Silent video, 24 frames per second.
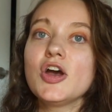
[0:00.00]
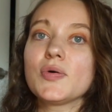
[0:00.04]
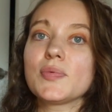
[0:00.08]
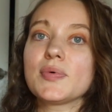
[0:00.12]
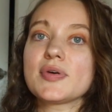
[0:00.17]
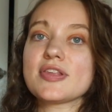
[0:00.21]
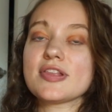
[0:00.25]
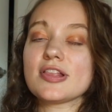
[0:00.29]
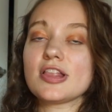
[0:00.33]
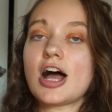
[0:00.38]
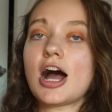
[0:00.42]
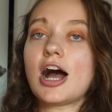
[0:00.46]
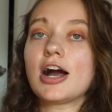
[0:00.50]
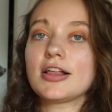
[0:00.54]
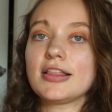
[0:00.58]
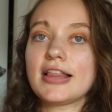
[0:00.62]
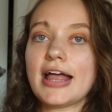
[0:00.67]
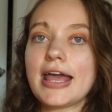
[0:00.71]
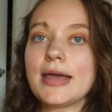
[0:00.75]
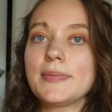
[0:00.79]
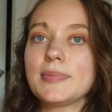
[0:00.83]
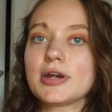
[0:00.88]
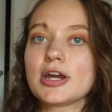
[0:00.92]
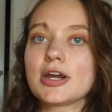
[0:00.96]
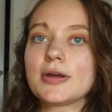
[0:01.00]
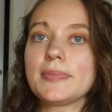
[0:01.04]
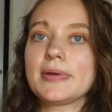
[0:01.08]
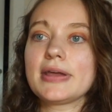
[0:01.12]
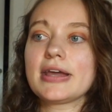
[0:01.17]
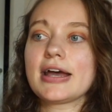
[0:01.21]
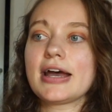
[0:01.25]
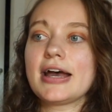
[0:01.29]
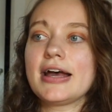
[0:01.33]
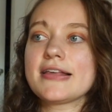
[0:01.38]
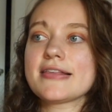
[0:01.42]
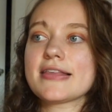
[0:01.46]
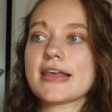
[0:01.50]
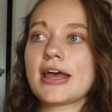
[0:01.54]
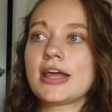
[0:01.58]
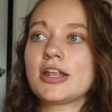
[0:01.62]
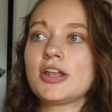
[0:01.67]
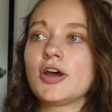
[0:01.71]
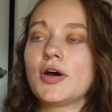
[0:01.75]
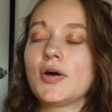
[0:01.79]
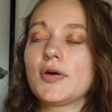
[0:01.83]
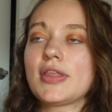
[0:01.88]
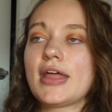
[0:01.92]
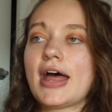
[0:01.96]
was long labor, because I
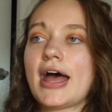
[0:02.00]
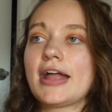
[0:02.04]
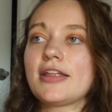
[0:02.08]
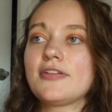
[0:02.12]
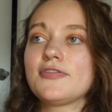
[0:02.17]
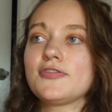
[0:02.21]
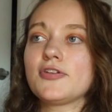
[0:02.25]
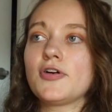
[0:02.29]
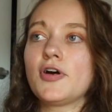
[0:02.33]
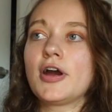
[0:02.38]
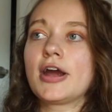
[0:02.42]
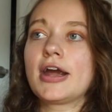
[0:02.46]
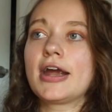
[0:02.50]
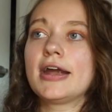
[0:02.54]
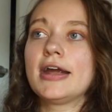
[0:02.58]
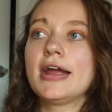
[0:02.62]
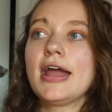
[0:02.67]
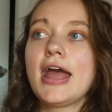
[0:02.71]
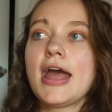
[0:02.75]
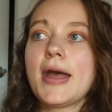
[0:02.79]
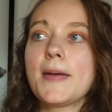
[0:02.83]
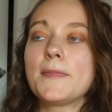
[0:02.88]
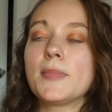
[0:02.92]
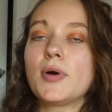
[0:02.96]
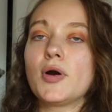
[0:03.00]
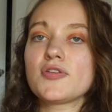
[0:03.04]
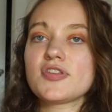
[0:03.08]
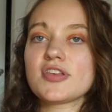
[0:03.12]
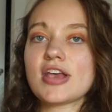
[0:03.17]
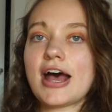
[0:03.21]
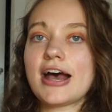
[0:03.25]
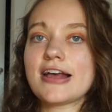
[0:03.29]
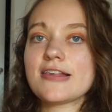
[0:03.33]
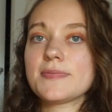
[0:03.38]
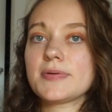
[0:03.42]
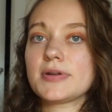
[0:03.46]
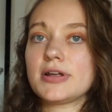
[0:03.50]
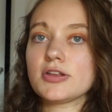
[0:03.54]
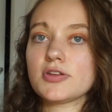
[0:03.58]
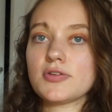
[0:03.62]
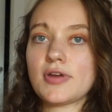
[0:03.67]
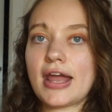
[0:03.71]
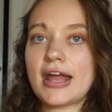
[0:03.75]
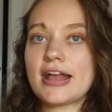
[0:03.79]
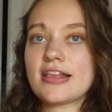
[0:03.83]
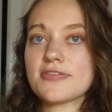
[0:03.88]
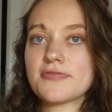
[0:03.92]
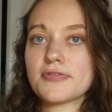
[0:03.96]
know that for most hospital
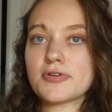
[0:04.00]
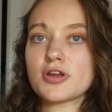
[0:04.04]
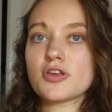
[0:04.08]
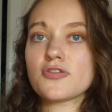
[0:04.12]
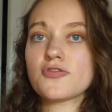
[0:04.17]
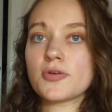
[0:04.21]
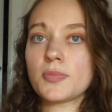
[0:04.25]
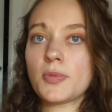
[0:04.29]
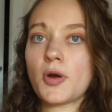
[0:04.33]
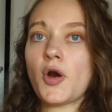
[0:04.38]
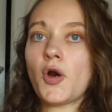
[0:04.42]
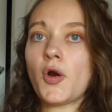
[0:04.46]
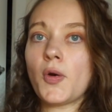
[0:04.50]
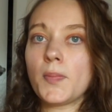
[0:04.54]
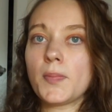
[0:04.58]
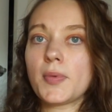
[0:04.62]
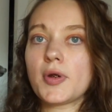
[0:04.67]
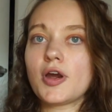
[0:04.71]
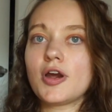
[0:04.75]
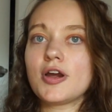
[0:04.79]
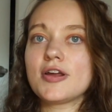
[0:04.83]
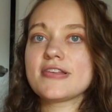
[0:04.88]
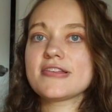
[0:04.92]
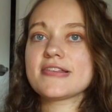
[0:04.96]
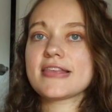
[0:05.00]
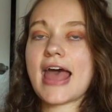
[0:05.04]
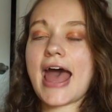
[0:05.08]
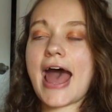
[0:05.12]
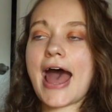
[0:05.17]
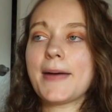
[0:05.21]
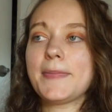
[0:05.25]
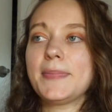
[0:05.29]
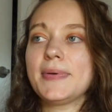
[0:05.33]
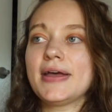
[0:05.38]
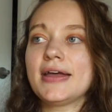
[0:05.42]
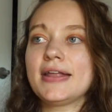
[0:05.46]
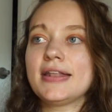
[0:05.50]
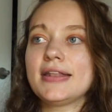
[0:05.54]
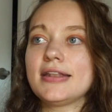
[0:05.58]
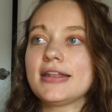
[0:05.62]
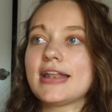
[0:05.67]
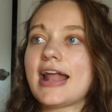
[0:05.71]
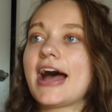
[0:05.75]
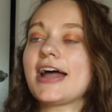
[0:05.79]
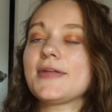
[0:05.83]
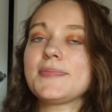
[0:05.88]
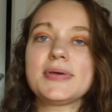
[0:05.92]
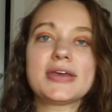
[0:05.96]
transfers from home births happen
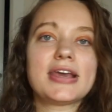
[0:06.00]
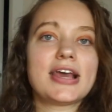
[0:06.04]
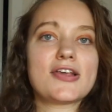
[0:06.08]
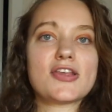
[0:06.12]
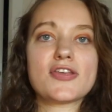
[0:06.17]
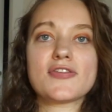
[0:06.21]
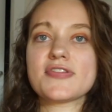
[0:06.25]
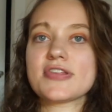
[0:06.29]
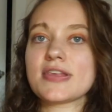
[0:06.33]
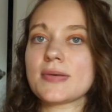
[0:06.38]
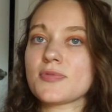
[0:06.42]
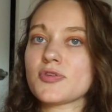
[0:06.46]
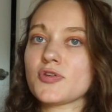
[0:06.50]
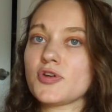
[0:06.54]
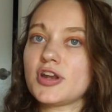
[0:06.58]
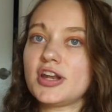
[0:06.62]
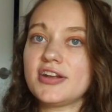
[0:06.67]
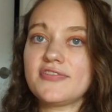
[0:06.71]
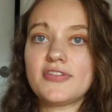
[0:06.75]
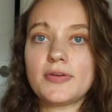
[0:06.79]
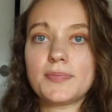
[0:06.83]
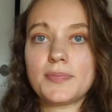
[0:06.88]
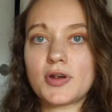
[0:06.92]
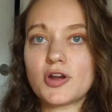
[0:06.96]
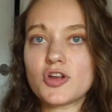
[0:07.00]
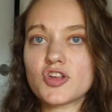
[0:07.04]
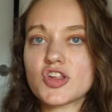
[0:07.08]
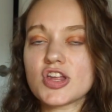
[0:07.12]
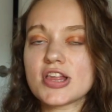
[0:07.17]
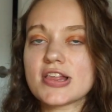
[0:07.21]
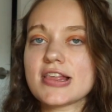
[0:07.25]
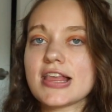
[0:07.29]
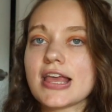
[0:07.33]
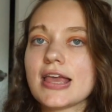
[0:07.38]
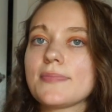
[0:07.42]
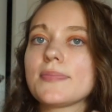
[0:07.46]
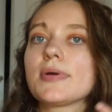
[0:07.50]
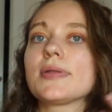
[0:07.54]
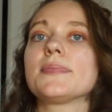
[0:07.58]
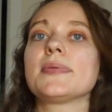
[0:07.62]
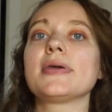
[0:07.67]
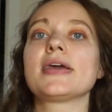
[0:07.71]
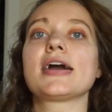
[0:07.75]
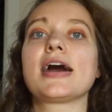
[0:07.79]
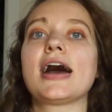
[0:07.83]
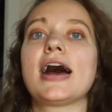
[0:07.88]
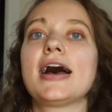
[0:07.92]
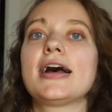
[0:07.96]
not because of some sort of emergency, but
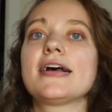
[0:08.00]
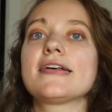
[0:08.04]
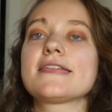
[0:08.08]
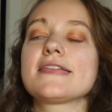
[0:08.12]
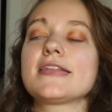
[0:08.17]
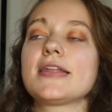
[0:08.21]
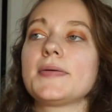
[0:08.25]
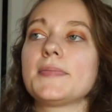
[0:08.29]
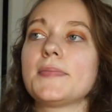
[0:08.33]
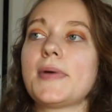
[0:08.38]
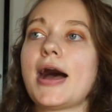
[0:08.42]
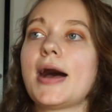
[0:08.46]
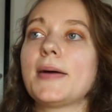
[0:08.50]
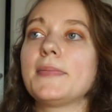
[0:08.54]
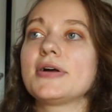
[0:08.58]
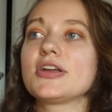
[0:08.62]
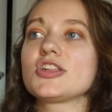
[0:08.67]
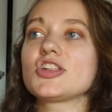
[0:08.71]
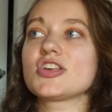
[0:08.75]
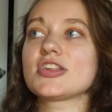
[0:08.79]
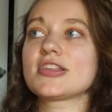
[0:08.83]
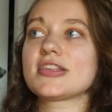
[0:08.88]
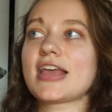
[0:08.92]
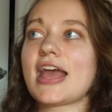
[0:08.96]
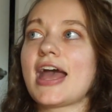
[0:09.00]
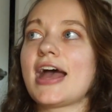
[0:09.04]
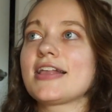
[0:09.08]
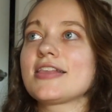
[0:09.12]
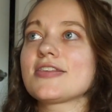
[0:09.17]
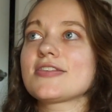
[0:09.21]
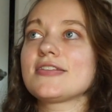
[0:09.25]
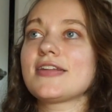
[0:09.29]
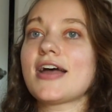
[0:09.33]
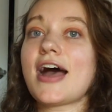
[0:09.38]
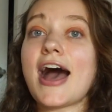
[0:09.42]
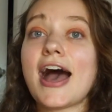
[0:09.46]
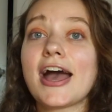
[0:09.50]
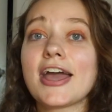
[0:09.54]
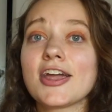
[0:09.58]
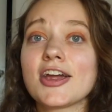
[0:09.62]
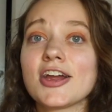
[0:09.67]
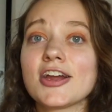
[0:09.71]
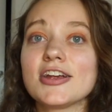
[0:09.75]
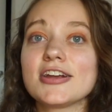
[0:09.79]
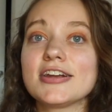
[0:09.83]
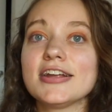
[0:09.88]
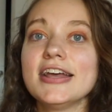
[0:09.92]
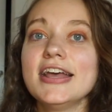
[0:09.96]
because the mama just gets
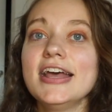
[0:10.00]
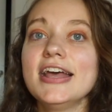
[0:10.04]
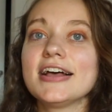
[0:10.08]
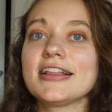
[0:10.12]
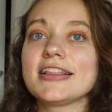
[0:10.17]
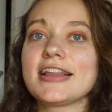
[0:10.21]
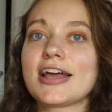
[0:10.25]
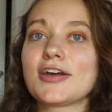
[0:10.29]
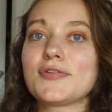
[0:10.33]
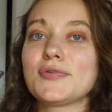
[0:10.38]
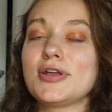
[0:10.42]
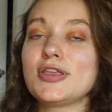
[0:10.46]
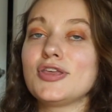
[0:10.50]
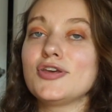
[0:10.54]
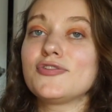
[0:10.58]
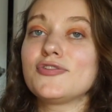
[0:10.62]
tired. Like when